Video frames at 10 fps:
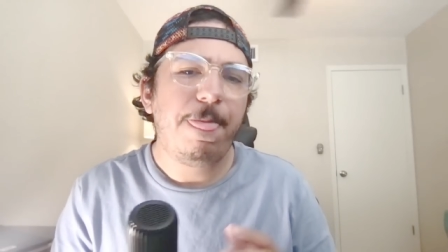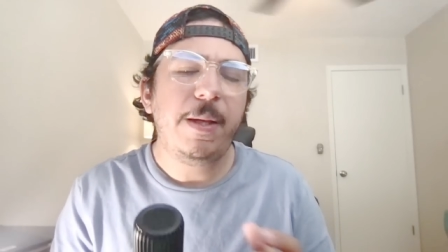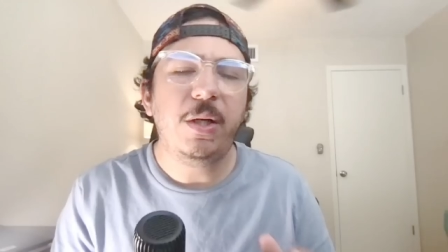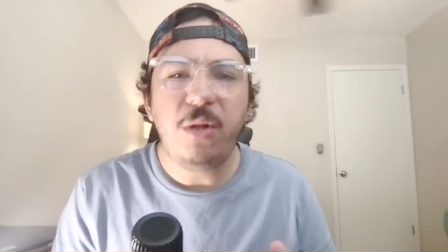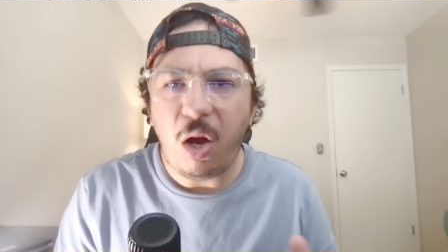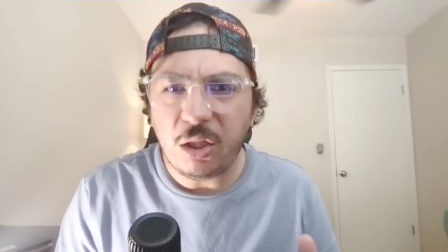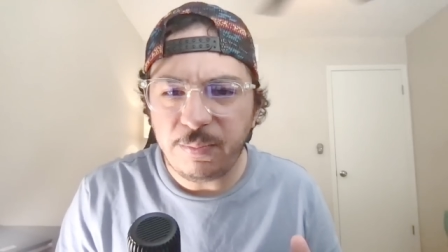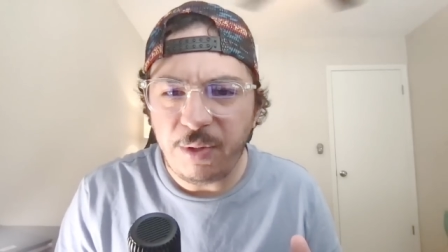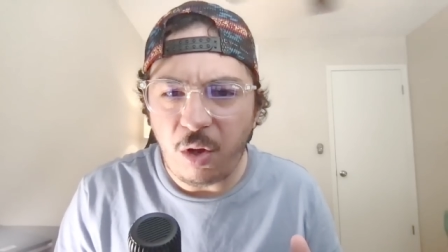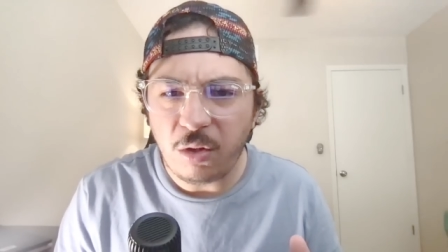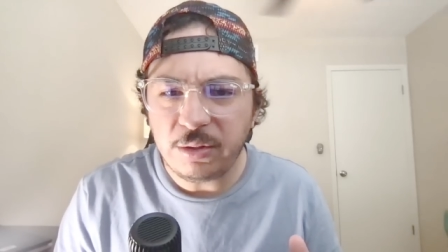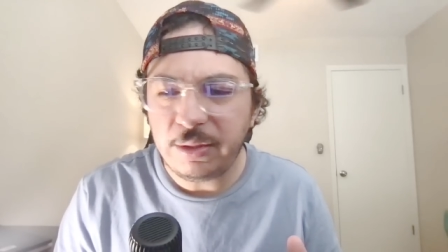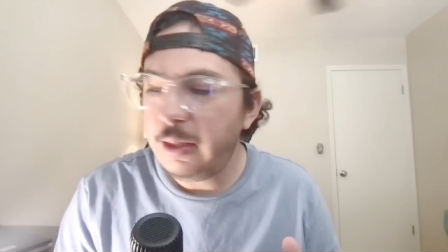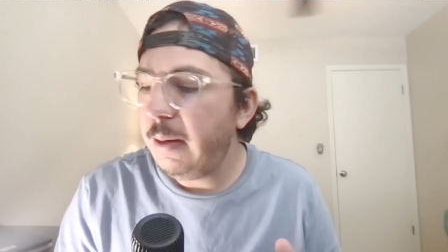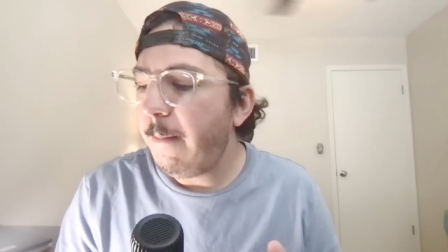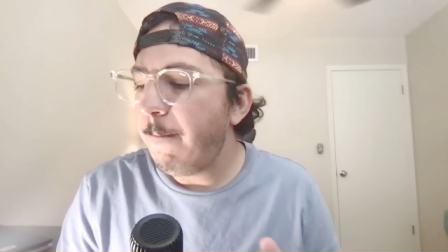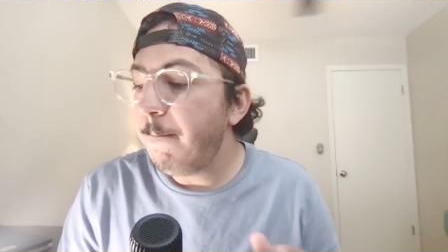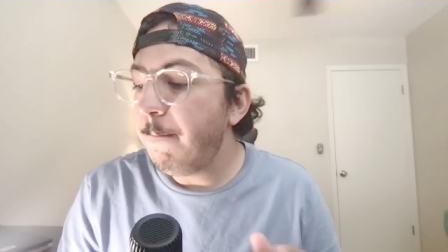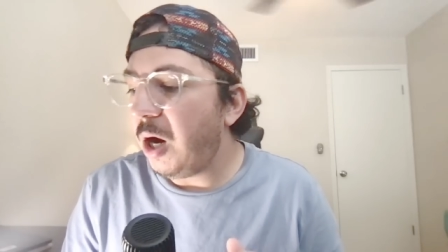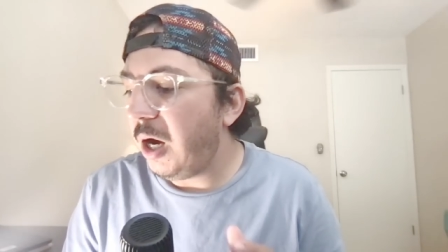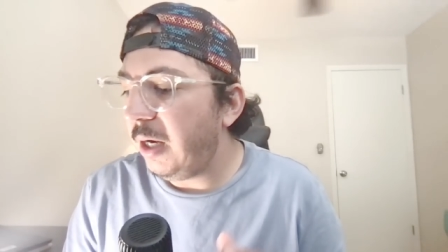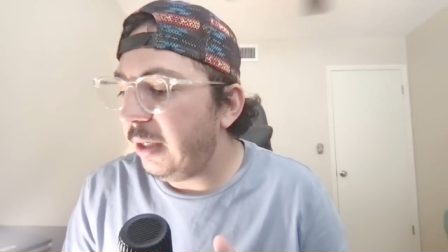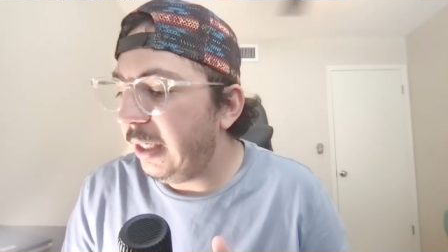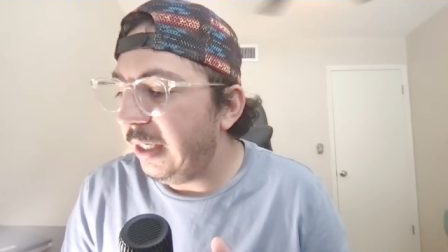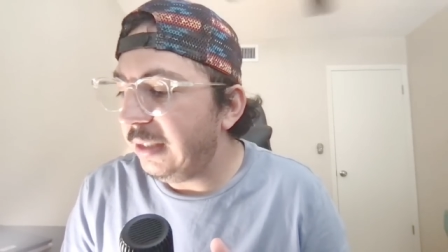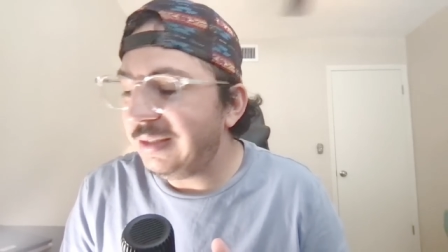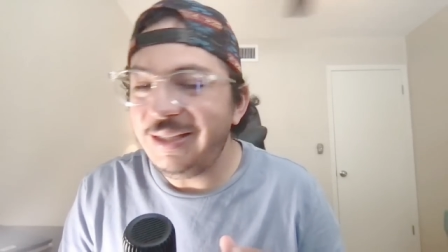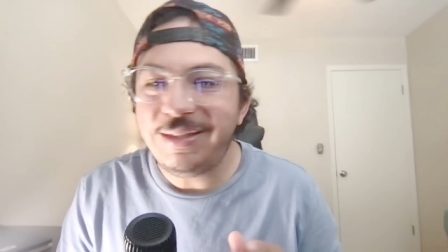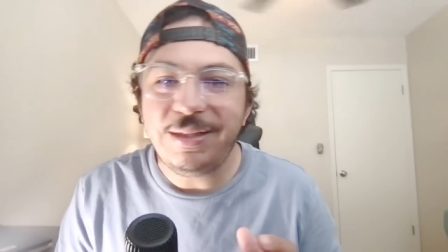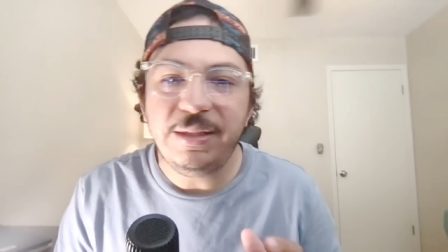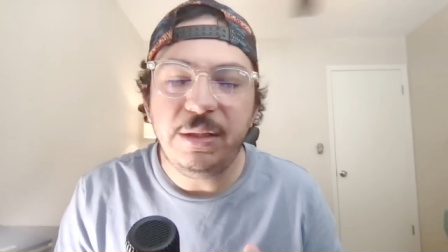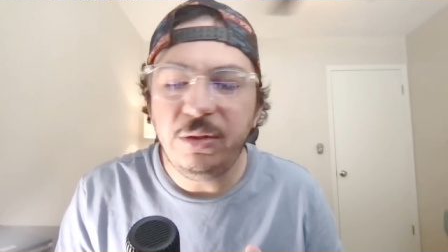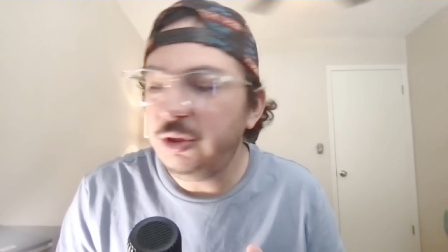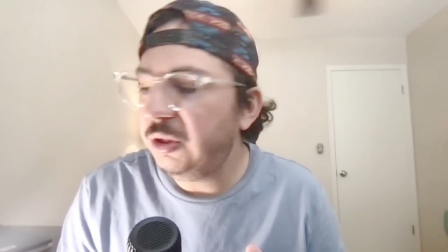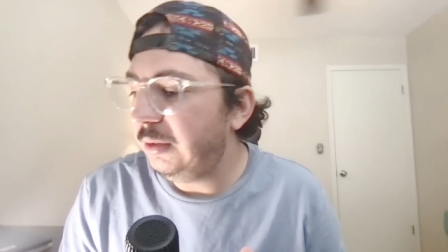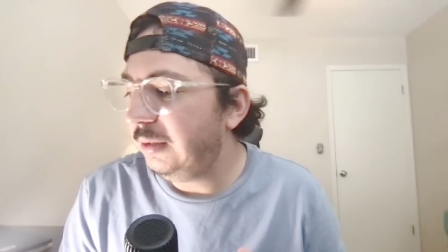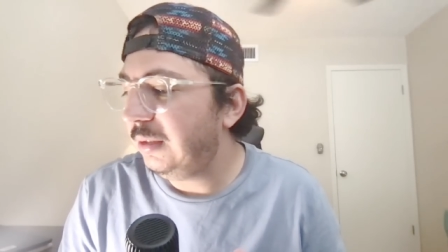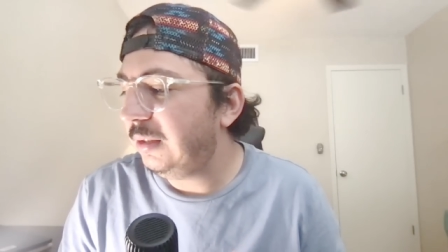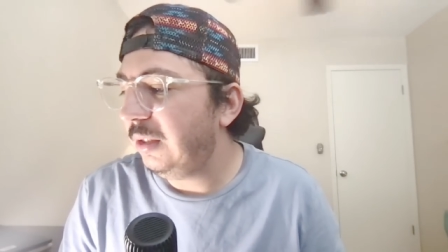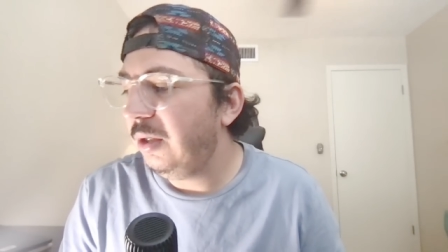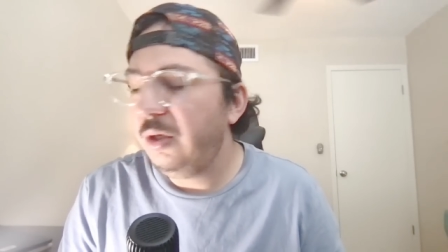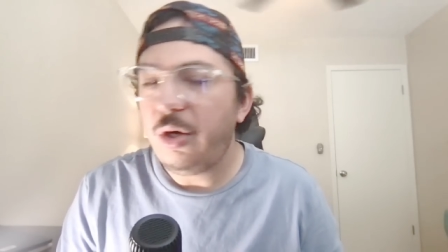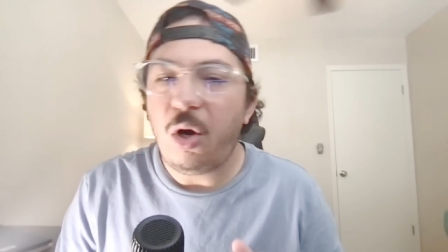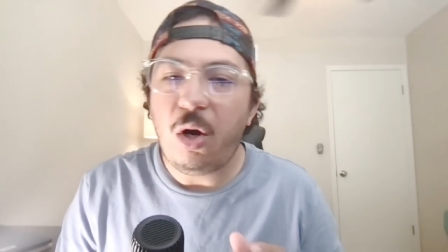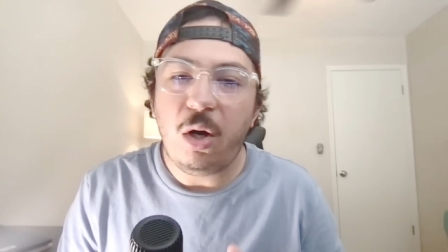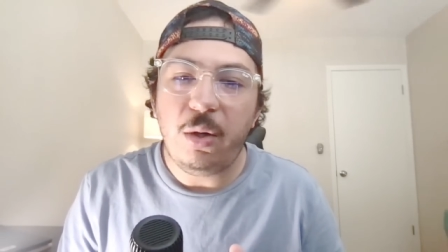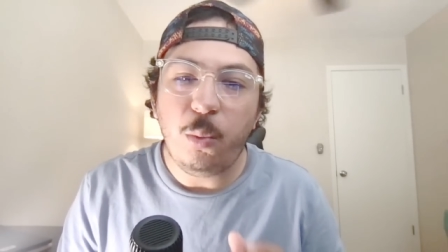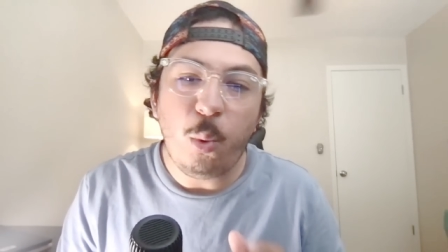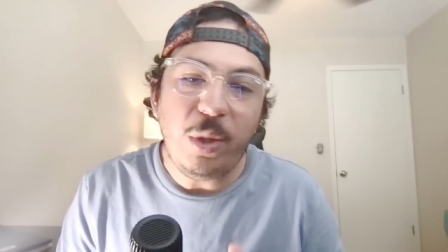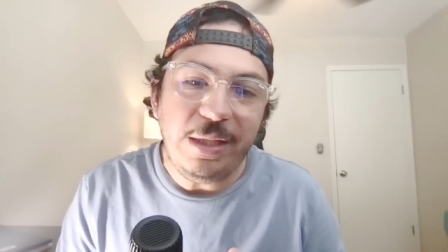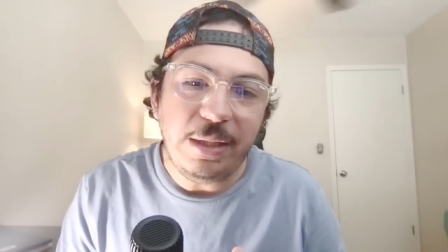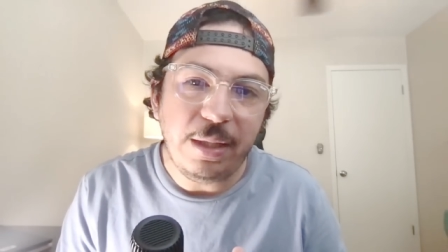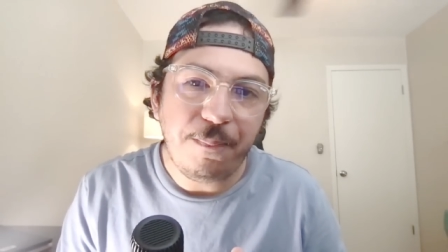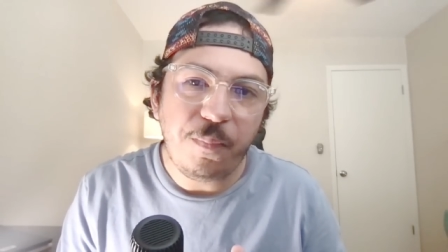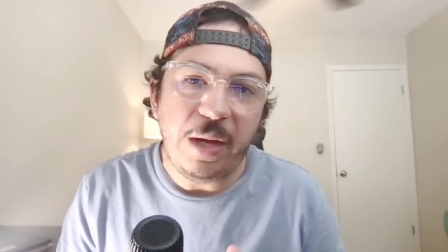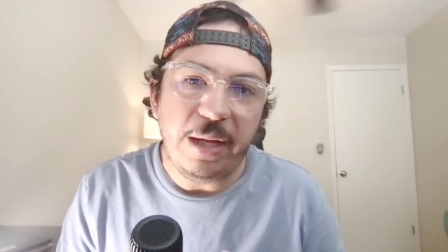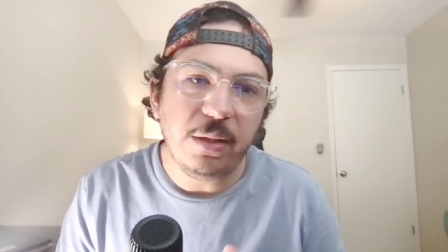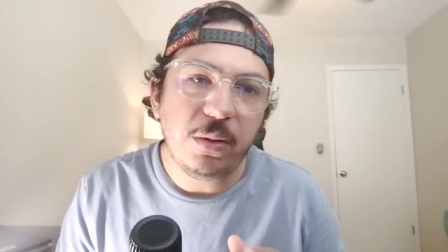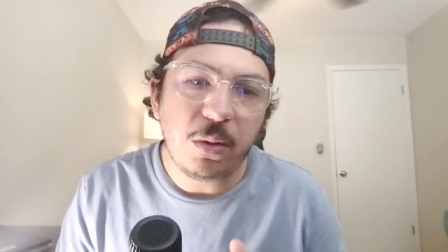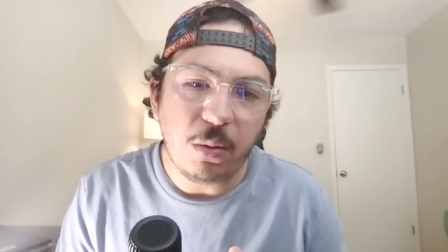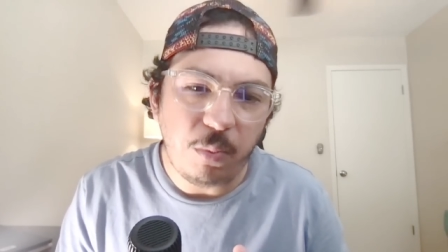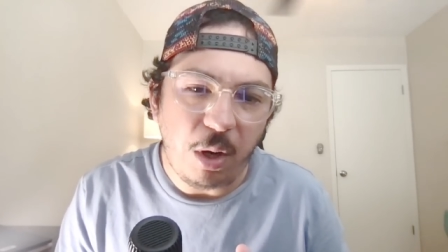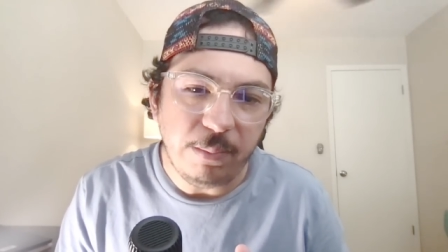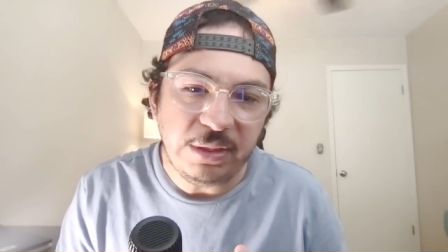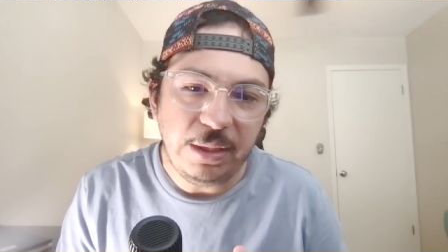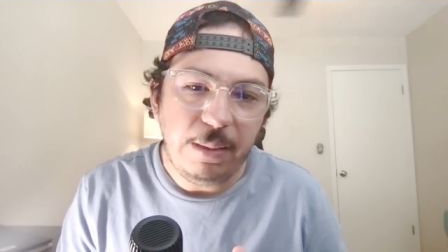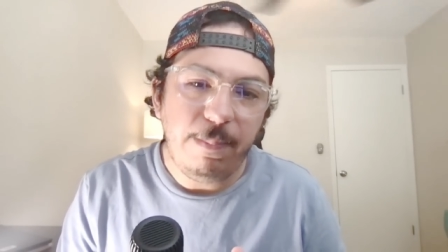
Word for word: good hospitals, but its institutions are weak and corrupt,